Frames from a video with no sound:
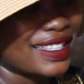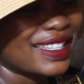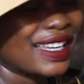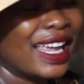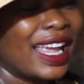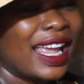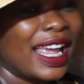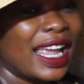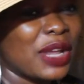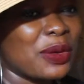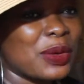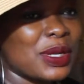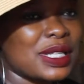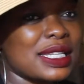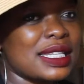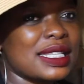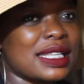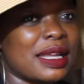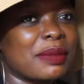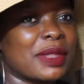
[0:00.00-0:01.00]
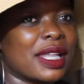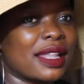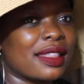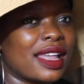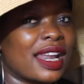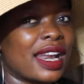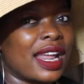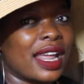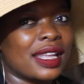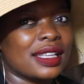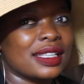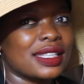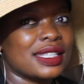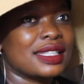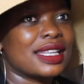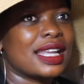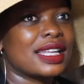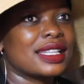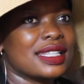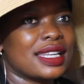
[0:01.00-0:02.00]
It wasn't something that I
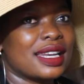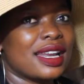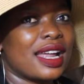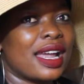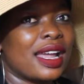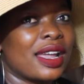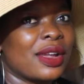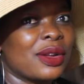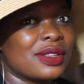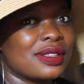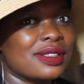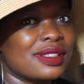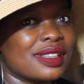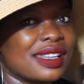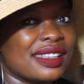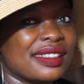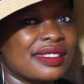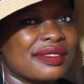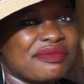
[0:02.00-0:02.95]
sat and I said,